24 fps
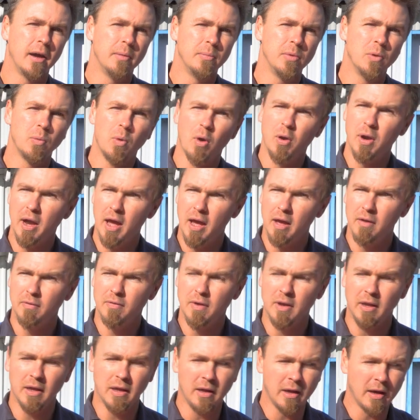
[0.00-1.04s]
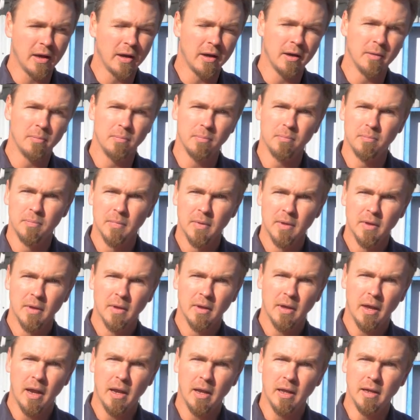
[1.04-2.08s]
you won't have
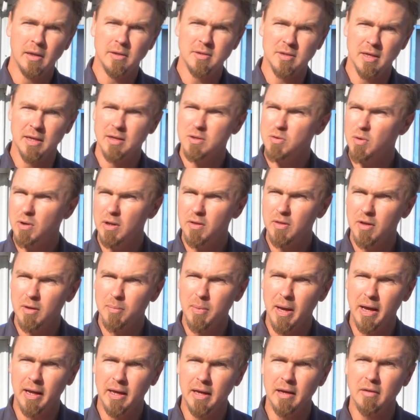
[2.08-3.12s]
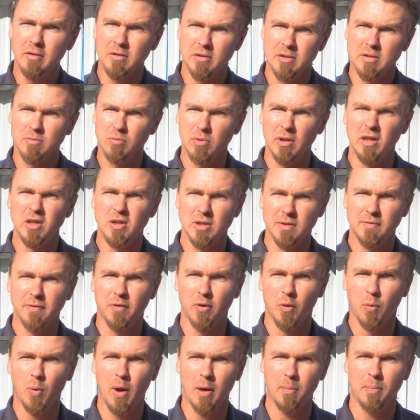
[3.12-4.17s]
any sinks or anything back here. It's really just for
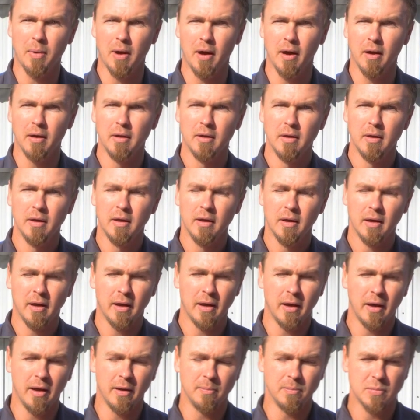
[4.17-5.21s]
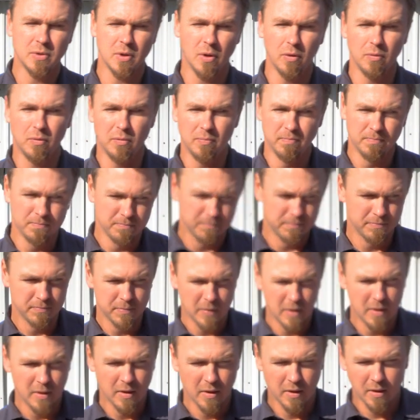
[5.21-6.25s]
the wet bar. So
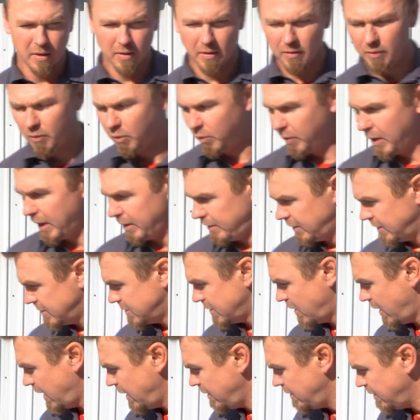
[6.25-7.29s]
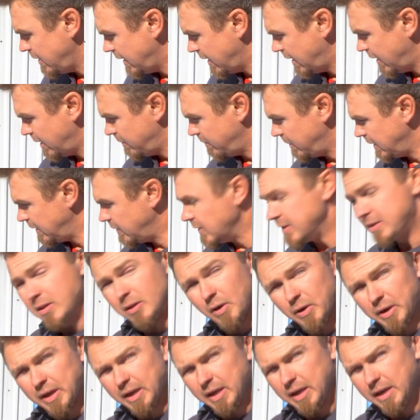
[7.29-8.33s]
all that aside, in this
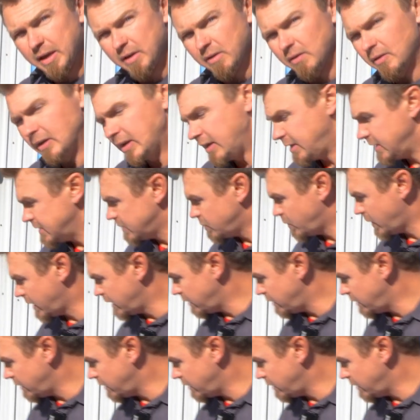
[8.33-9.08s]
locker here is where